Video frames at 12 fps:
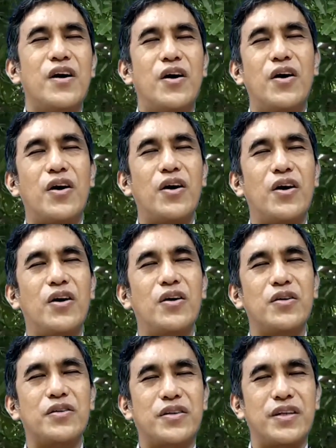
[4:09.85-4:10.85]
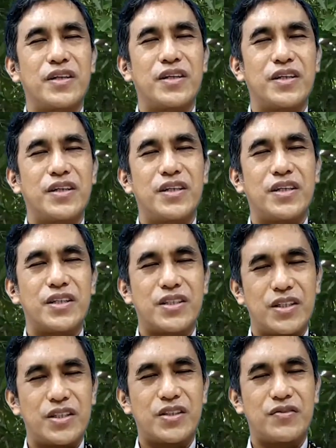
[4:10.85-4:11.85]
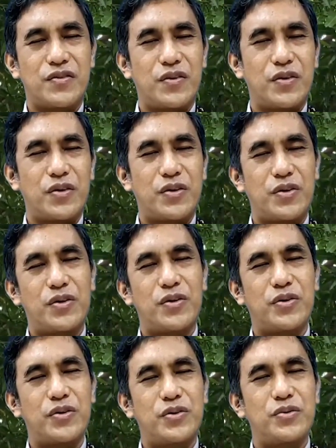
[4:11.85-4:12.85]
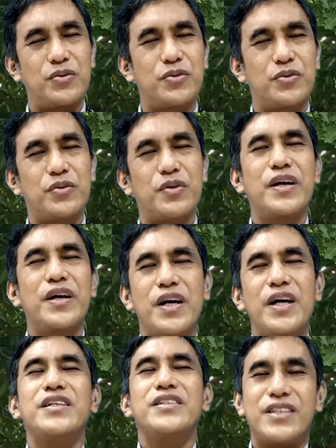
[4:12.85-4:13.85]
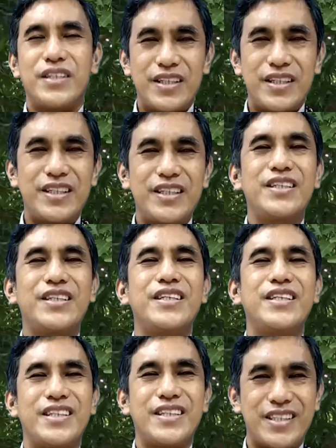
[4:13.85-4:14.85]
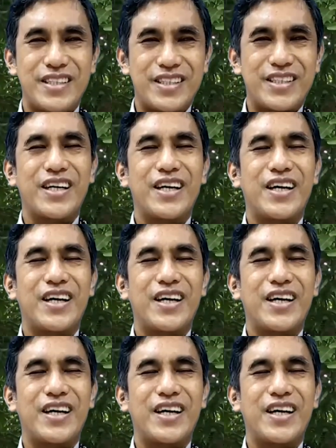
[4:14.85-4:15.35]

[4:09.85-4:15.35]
All this is for you, Jesus.